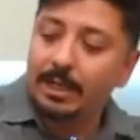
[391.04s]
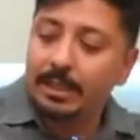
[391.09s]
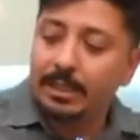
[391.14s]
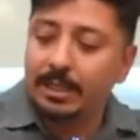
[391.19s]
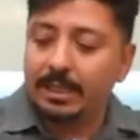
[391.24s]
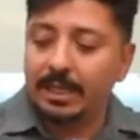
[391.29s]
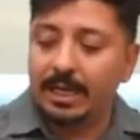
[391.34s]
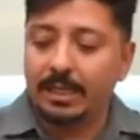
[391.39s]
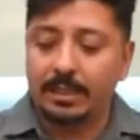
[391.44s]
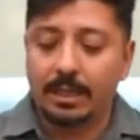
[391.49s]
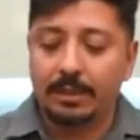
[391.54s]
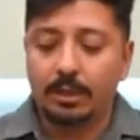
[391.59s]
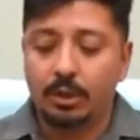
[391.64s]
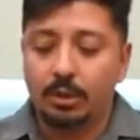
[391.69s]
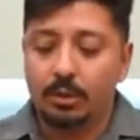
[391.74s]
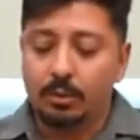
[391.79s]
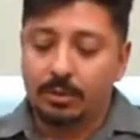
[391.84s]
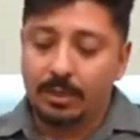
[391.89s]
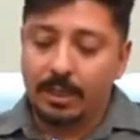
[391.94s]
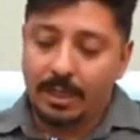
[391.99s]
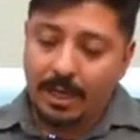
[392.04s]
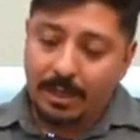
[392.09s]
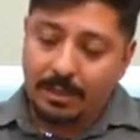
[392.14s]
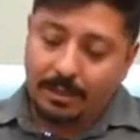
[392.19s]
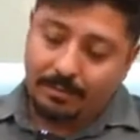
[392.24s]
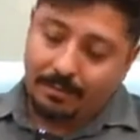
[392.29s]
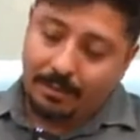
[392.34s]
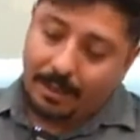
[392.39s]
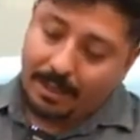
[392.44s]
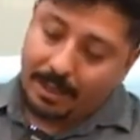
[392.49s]
connect the hose and other
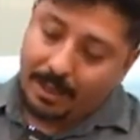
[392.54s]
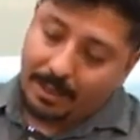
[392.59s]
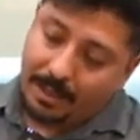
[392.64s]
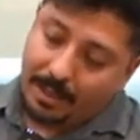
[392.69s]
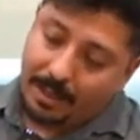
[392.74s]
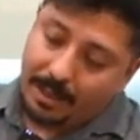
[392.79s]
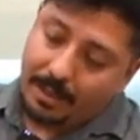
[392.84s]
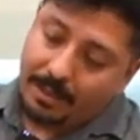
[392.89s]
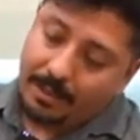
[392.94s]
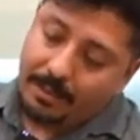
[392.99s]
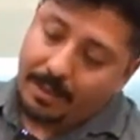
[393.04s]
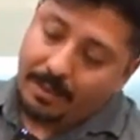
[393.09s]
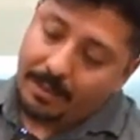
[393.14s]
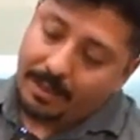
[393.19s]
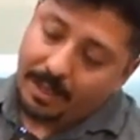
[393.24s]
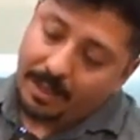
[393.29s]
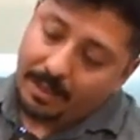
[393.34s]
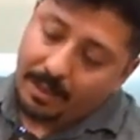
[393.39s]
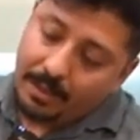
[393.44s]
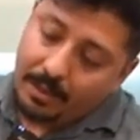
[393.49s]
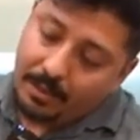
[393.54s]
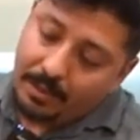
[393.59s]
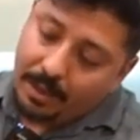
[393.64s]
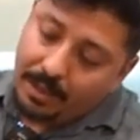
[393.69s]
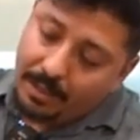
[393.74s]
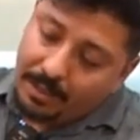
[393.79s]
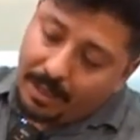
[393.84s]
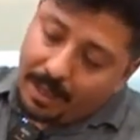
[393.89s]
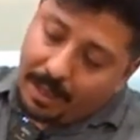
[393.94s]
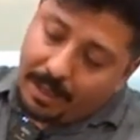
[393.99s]
fittings into
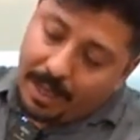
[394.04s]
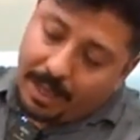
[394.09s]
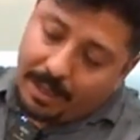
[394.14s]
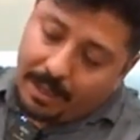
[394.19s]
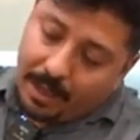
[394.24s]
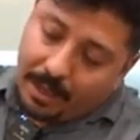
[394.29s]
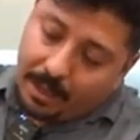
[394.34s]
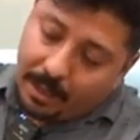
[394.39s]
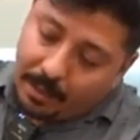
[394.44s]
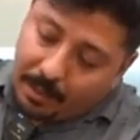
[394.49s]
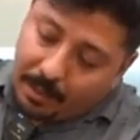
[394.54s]
this connector,